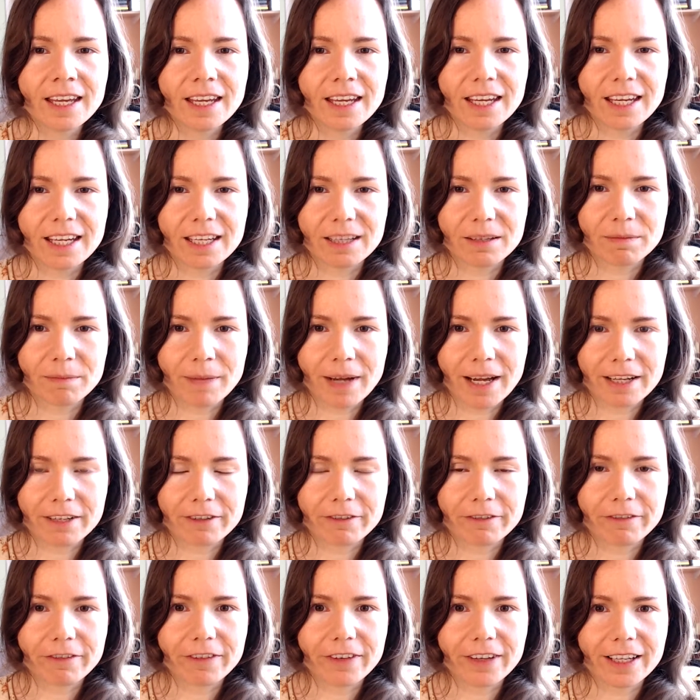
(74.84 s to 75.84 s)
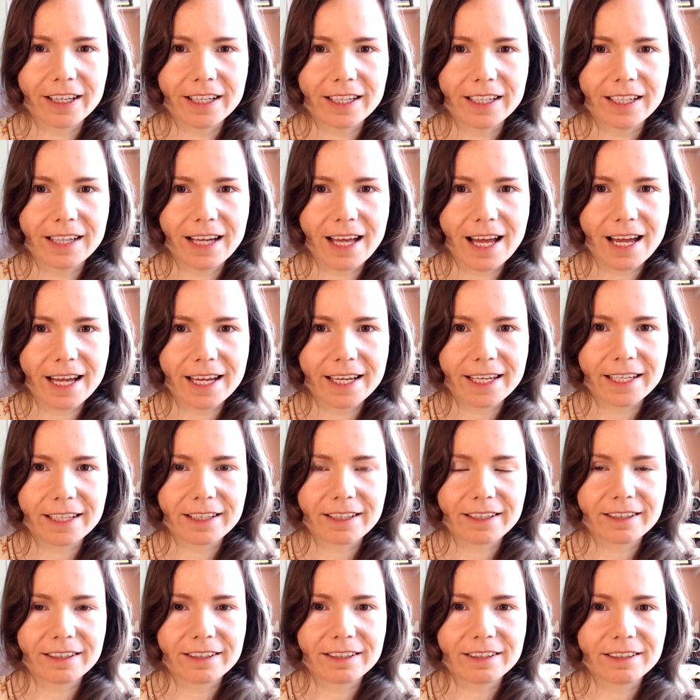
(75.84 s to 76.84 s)
it might feel like
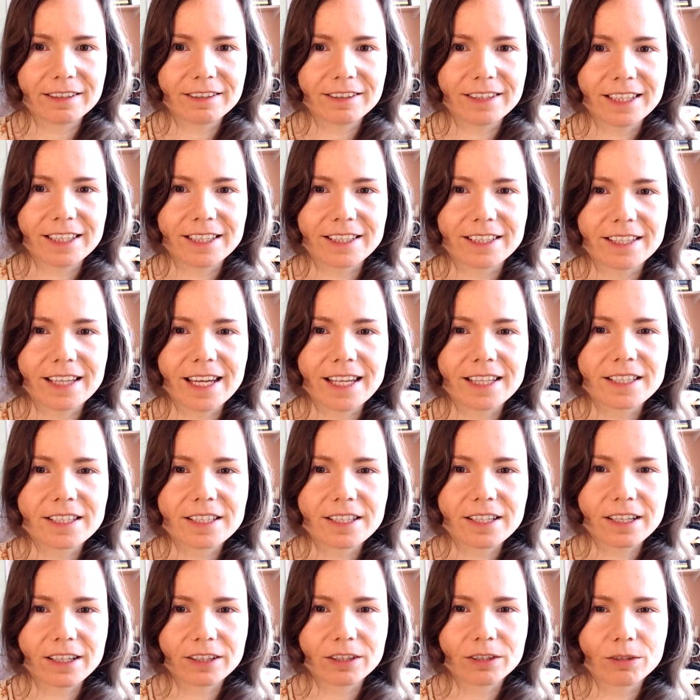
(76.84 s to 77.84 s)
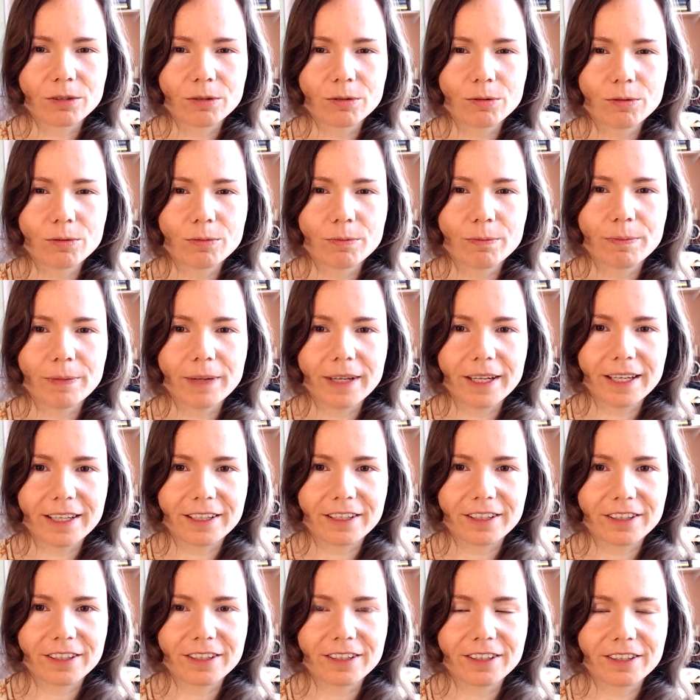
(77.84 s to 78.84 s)
it's a too
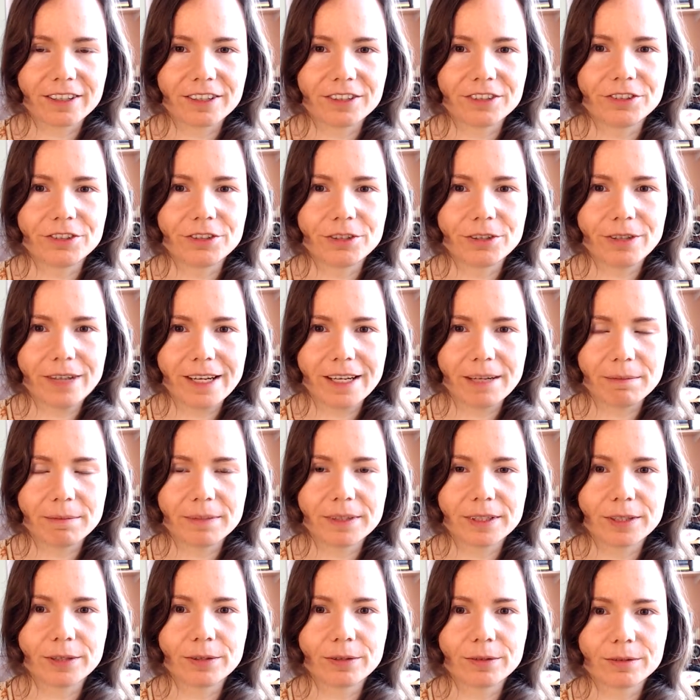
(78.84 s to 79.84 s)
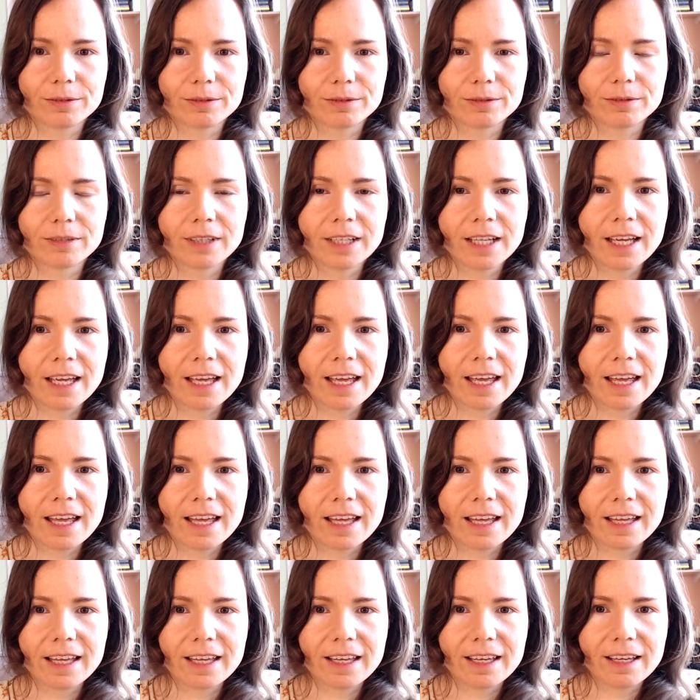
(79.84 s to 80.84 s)
big a dream to
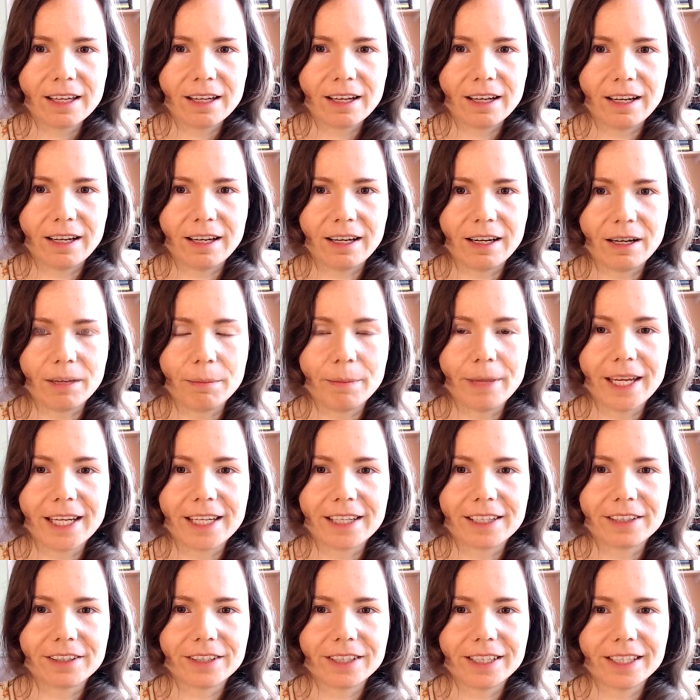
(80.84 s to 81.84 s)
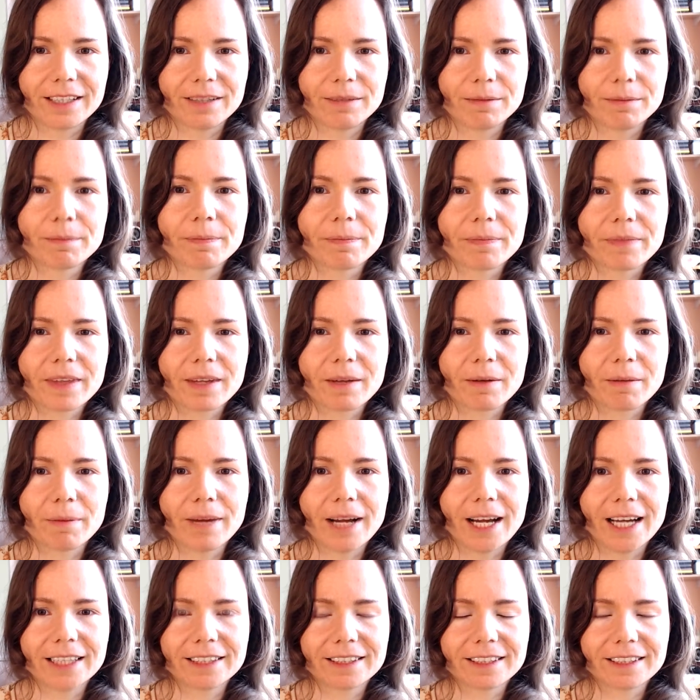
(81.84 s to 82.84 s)
make it real,
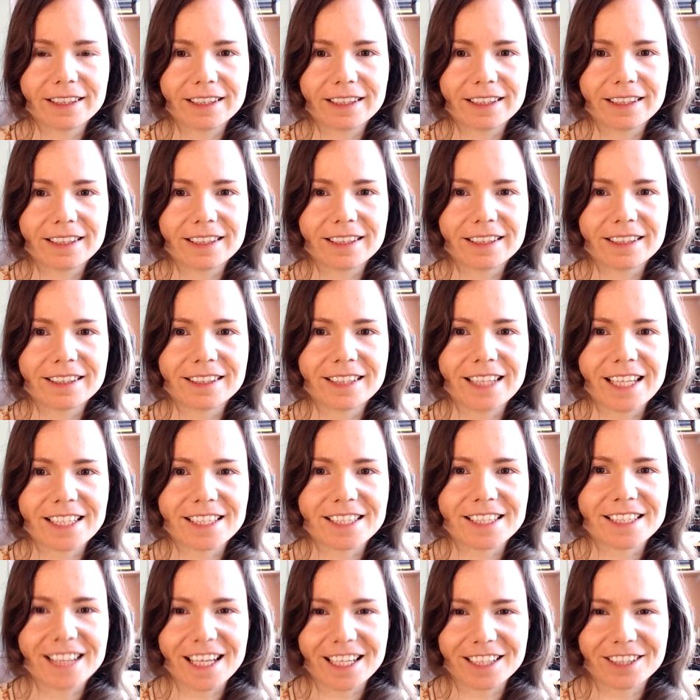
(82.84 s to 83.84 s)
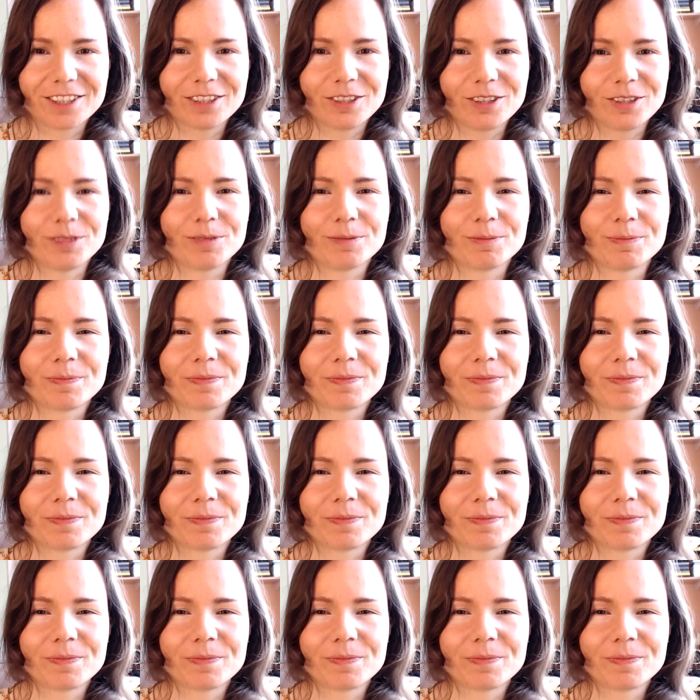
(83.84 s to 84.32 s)
but that's not true.